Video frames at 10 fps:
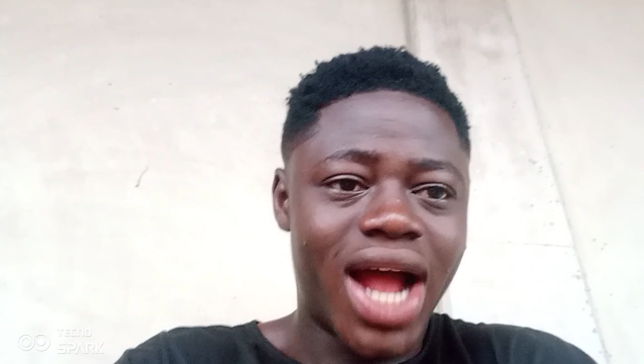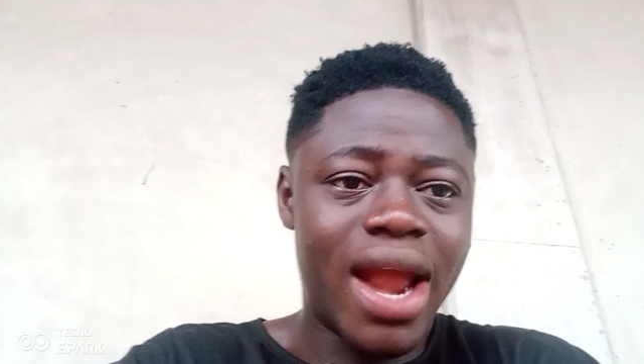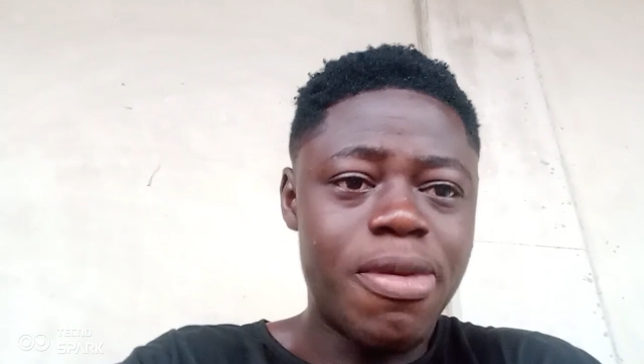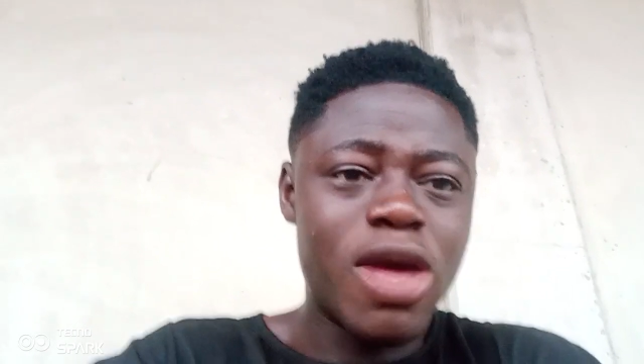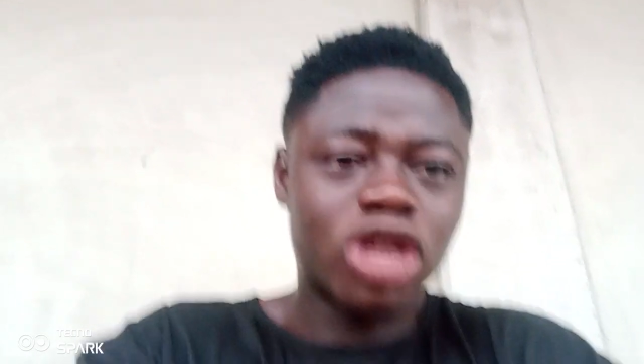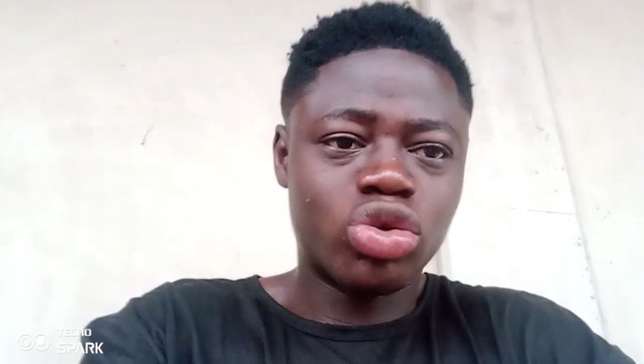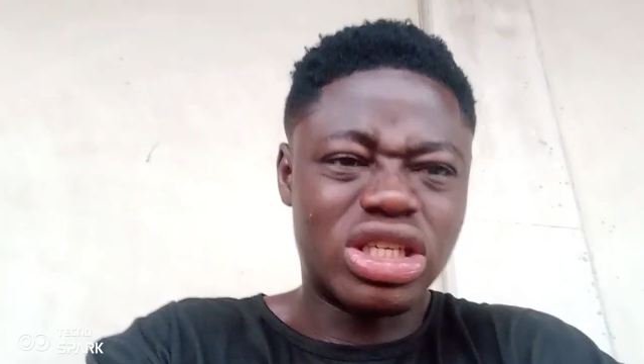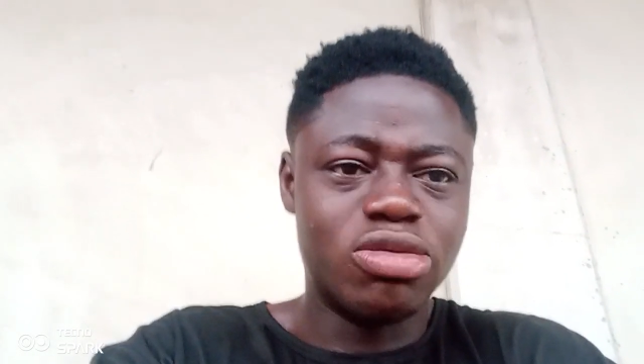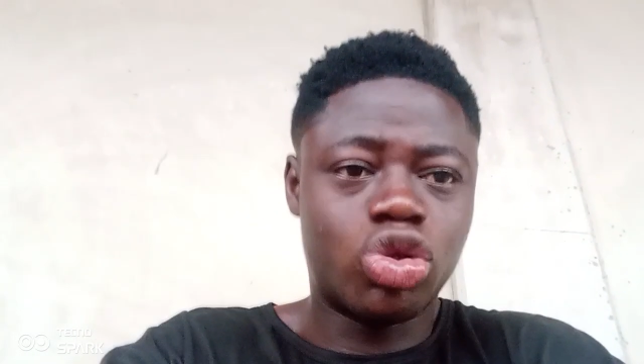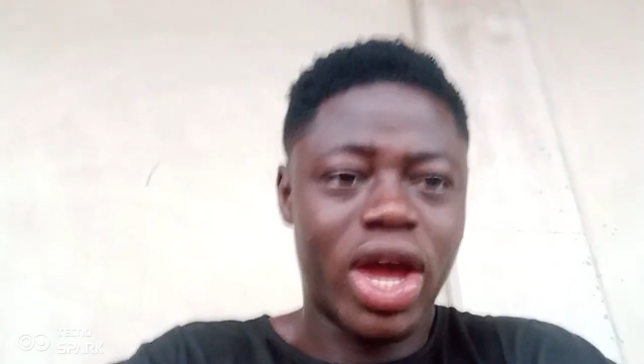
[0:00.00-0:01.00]
Let me be also
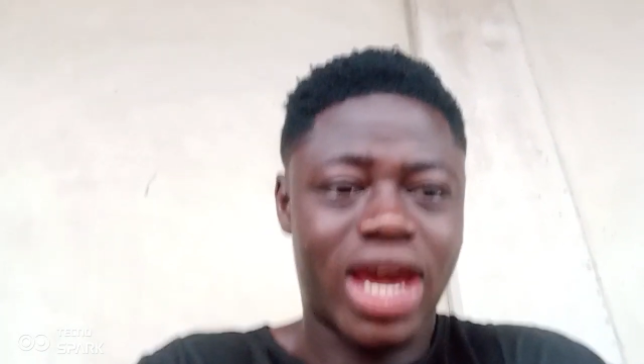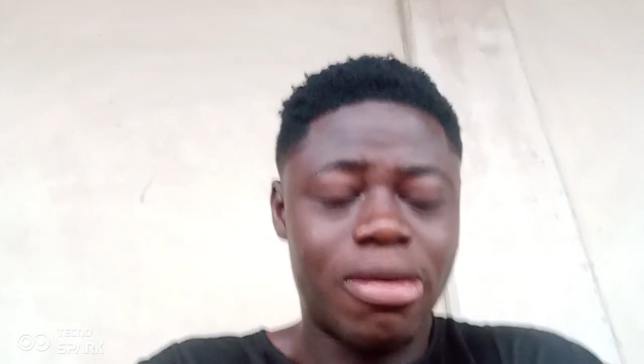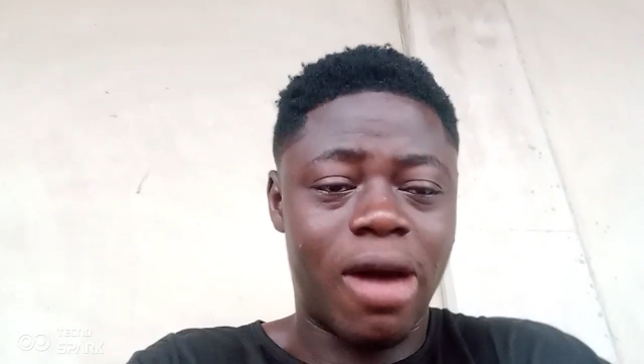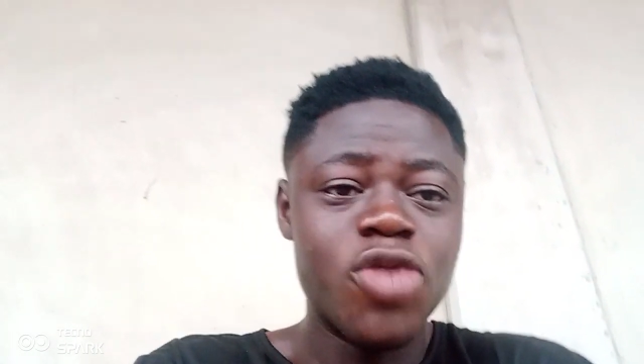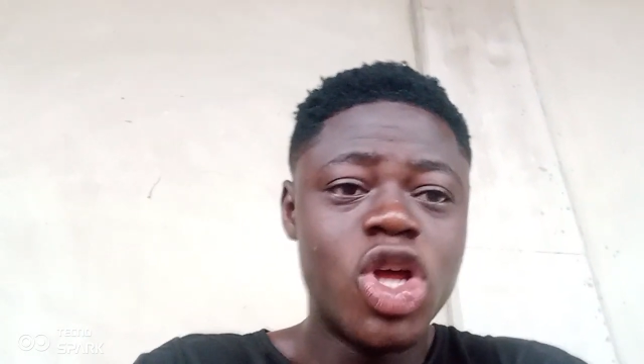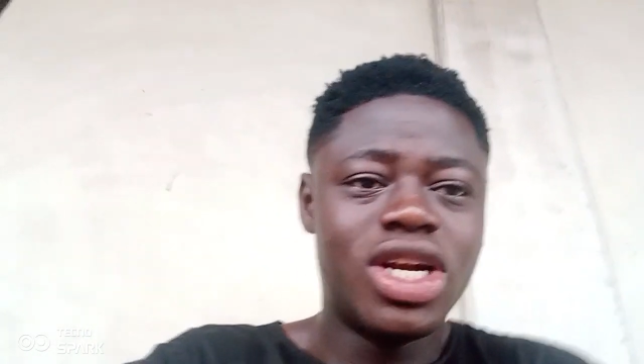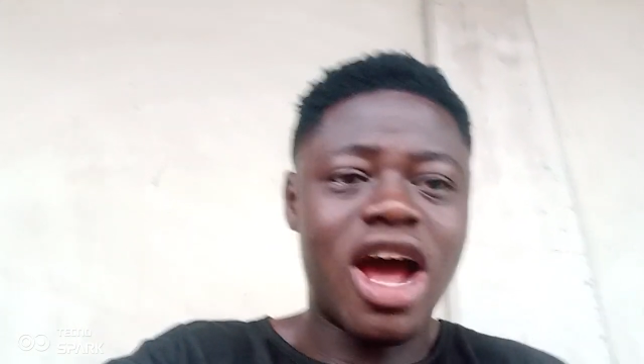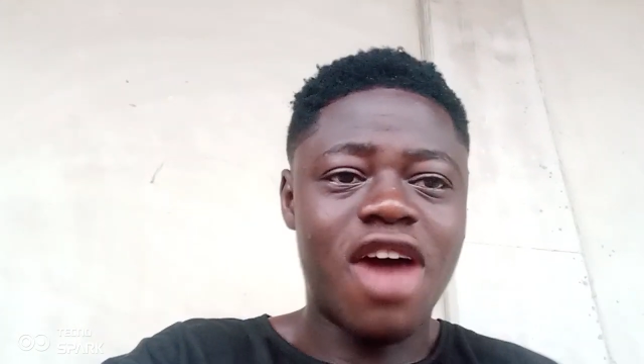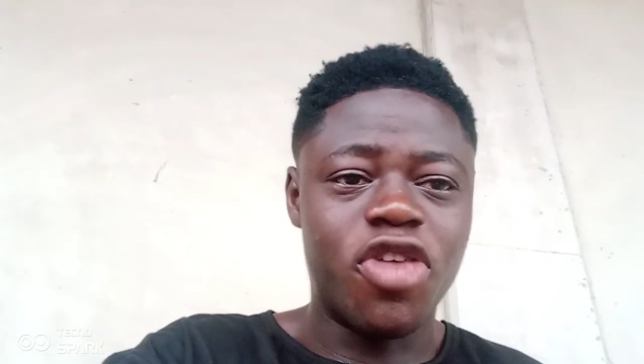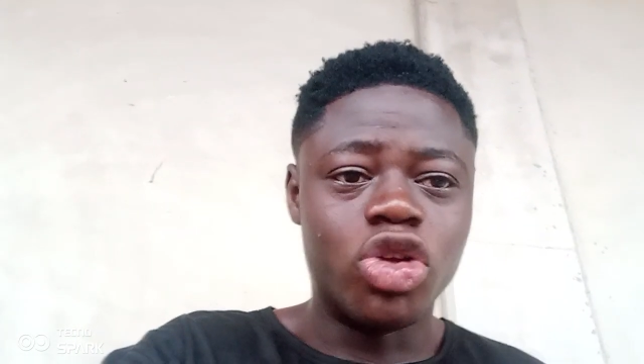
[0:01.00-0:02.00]
to me so I come up.
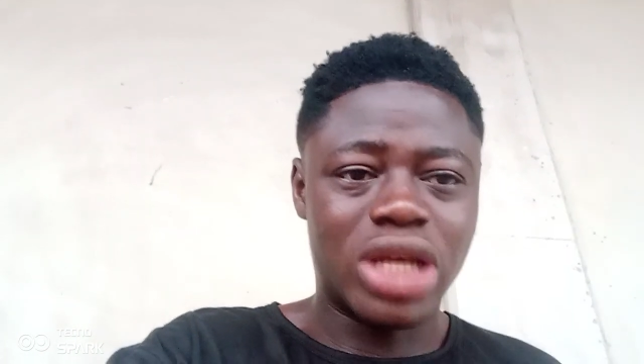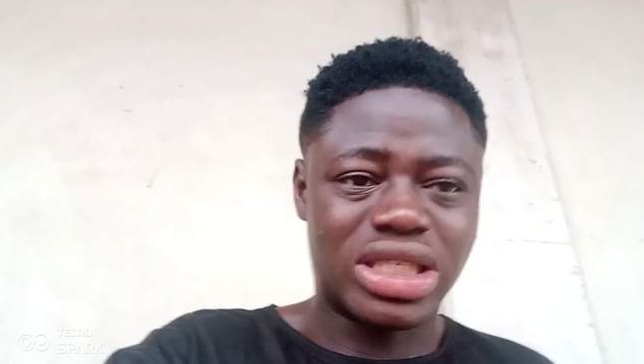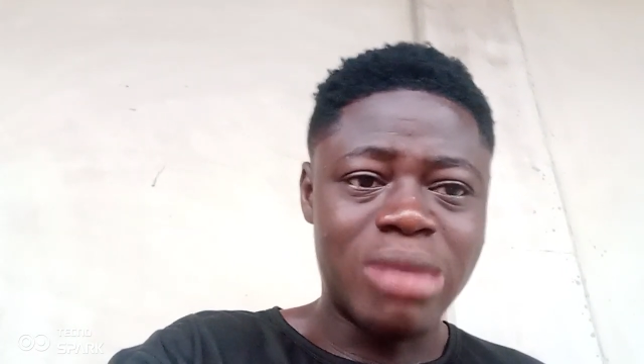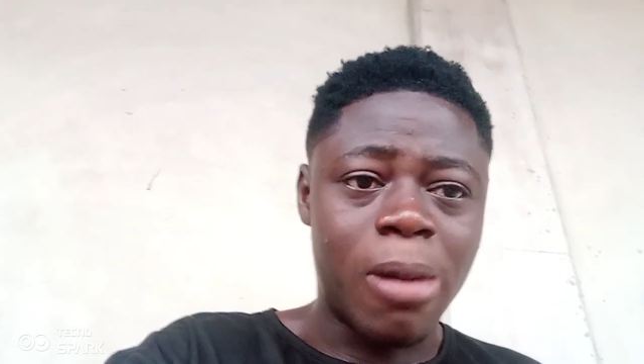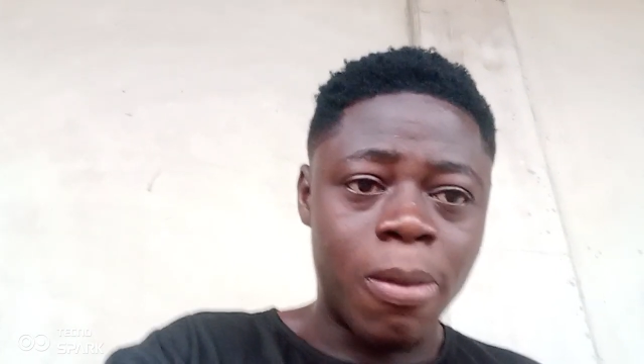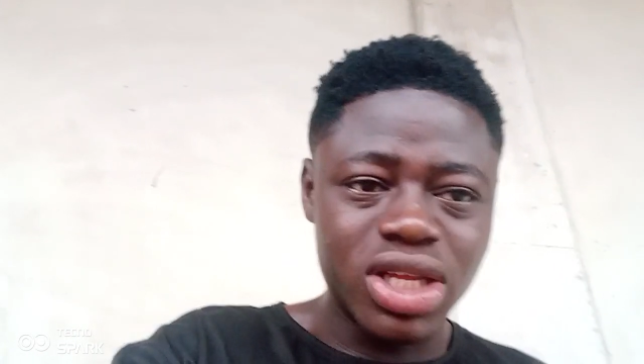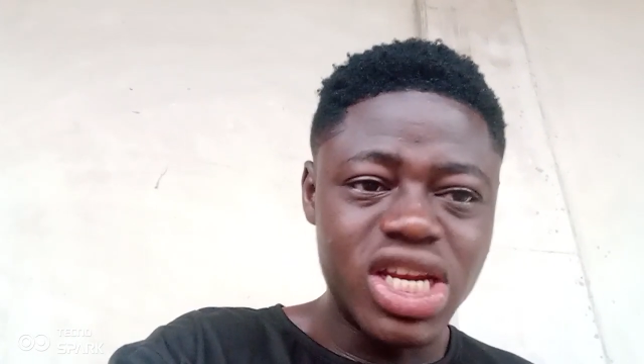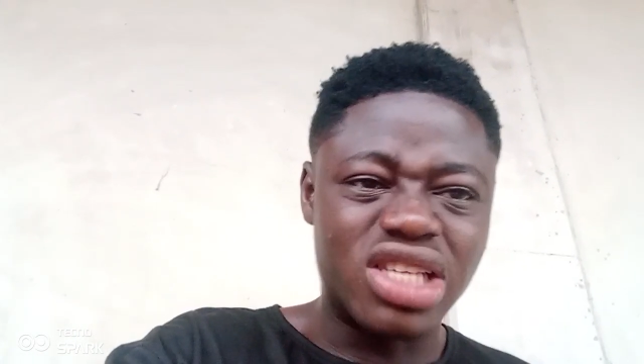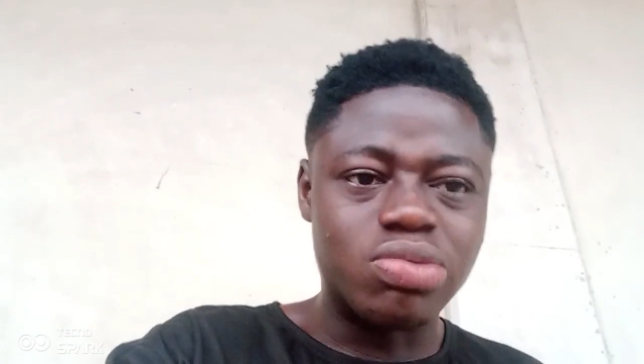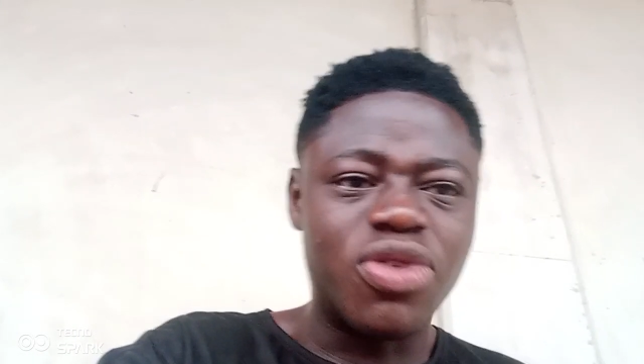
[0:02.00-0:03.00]
Now for you, Shatima Bombardier,
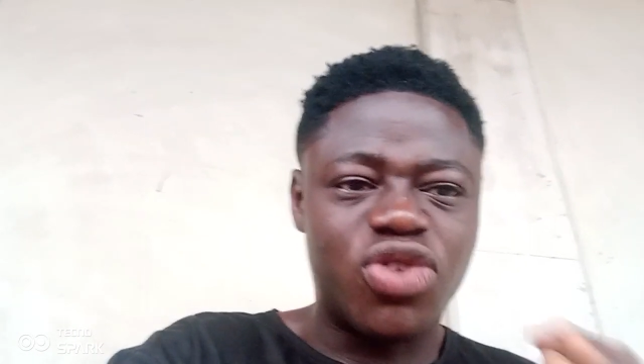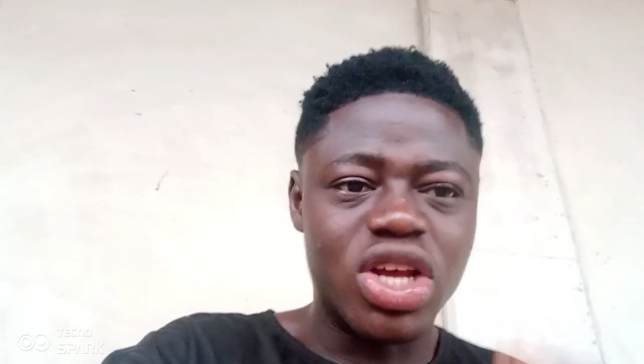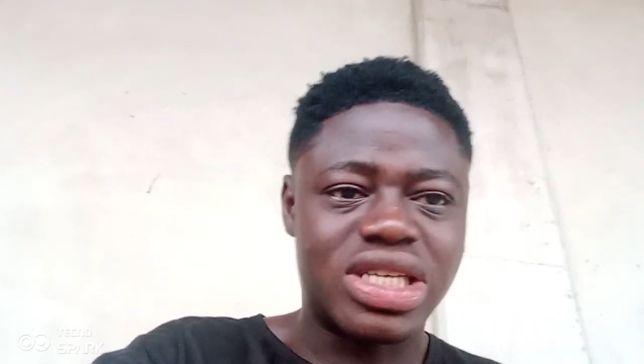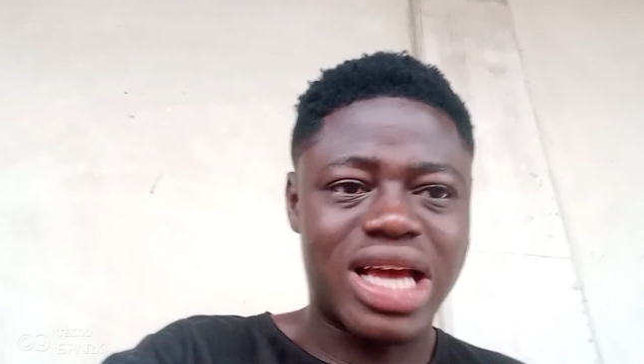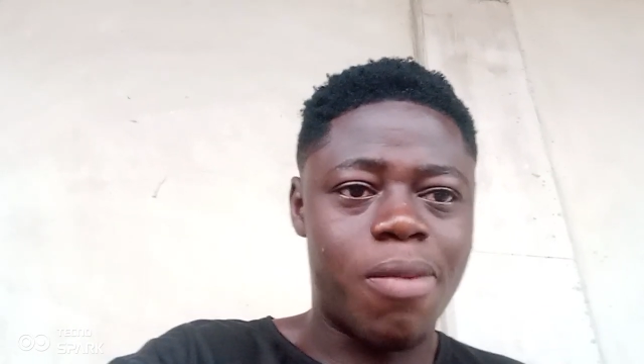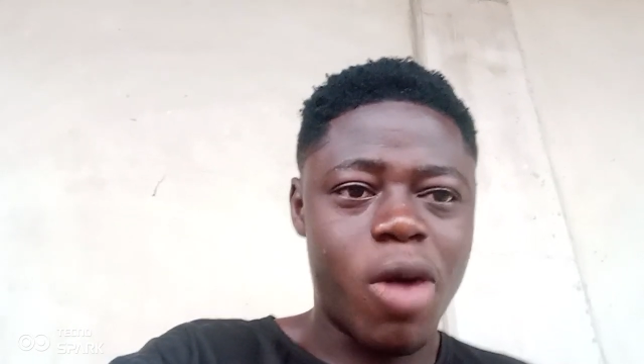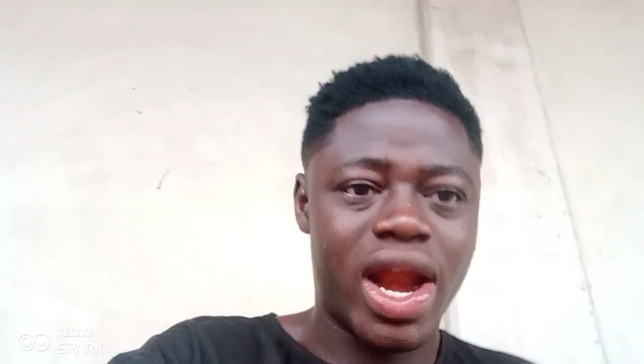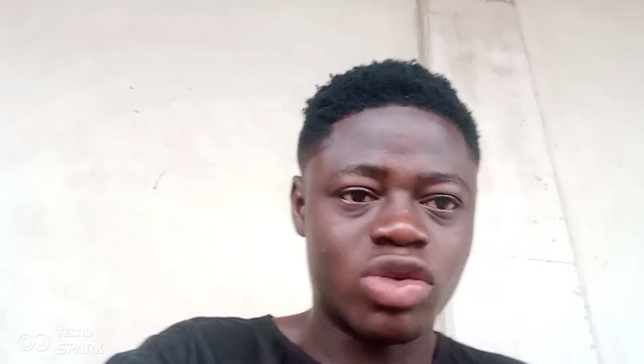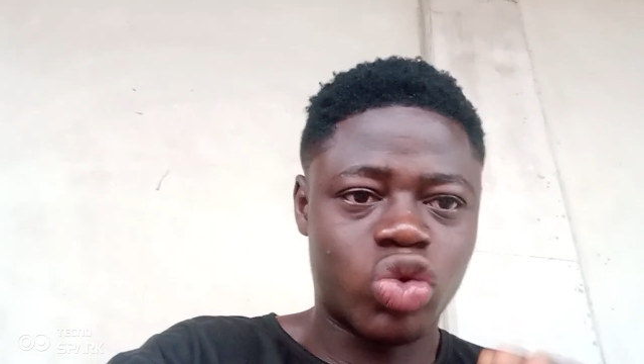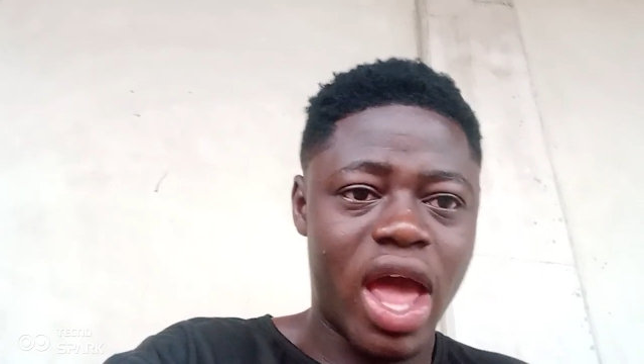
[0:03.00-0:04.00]
let's make Chase Carboy
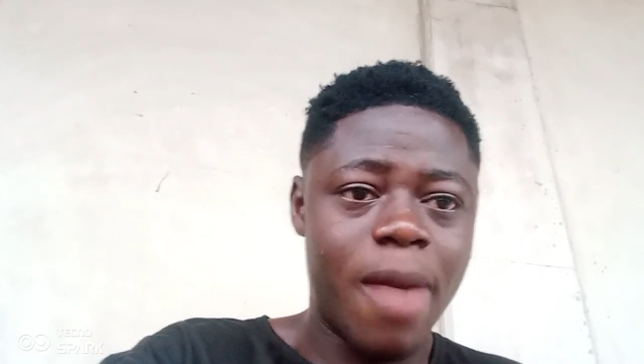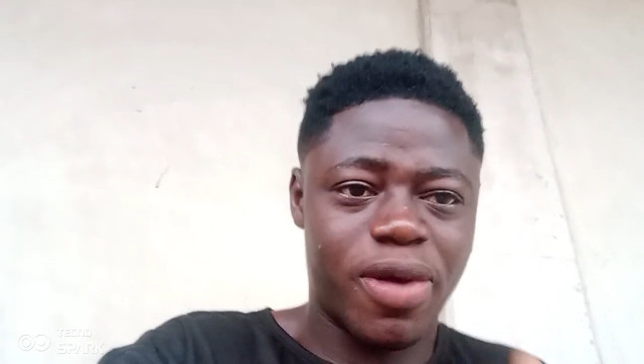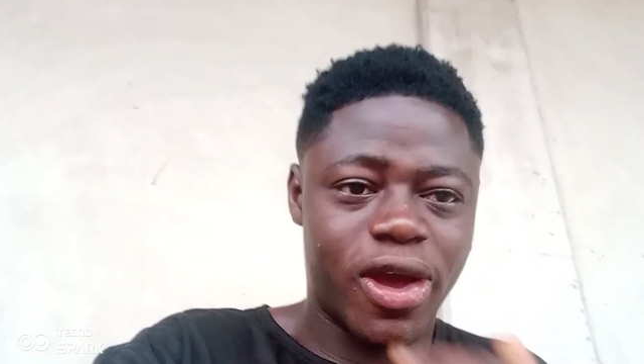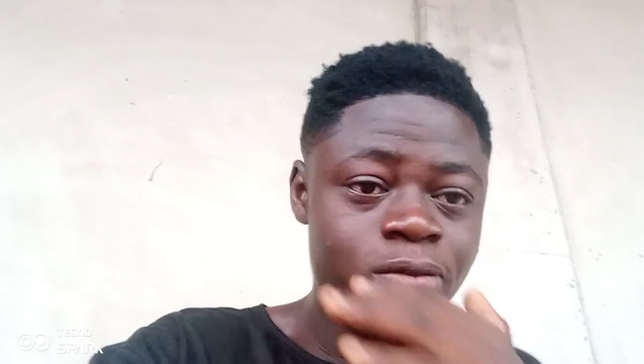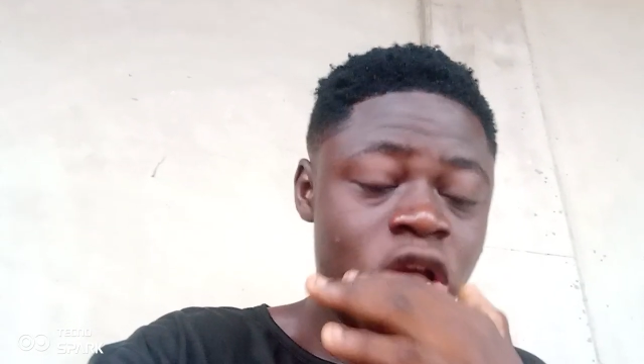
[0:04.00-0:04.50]
and so Epe,